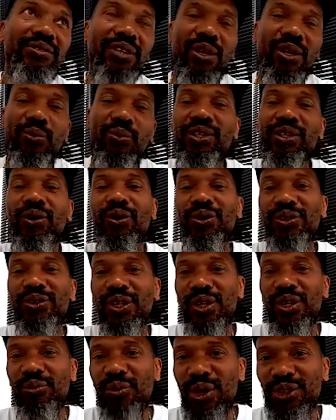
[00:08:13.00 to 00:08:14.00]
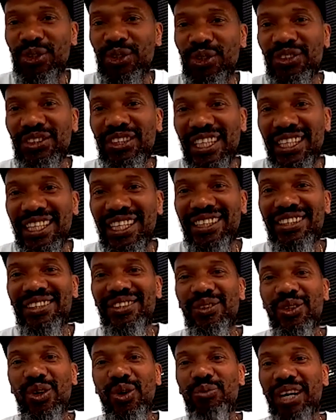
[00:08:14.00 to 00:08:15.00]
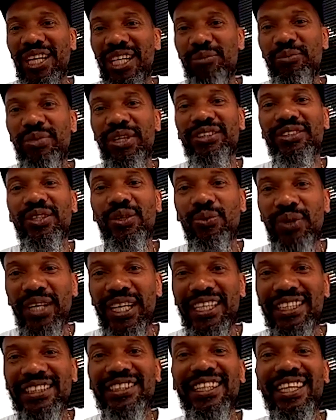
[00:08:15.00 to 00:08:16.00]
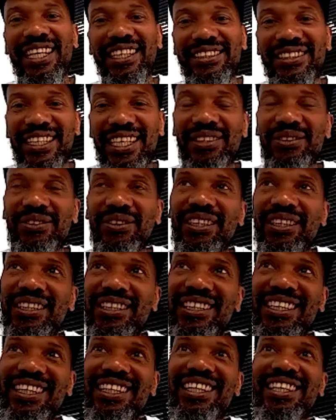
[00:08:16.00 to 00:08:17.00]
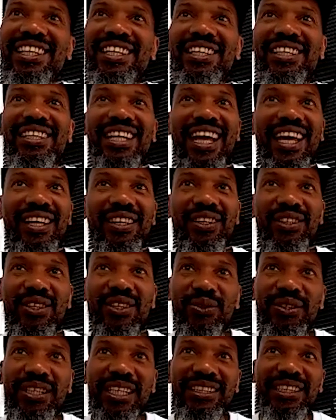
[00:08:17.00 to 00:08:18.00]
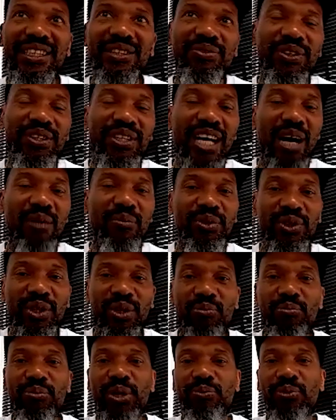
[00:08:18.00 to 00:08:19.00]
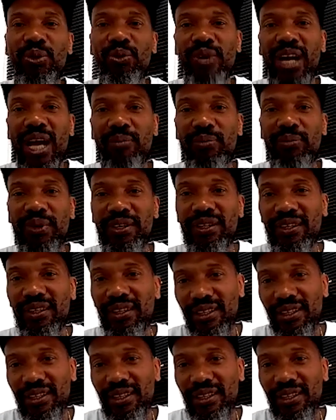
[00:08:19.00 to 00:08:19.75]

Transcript: with all the commercials in it, Nobody Beats the Quiz, etc. Like, yo, this is phenomenon, people rapping.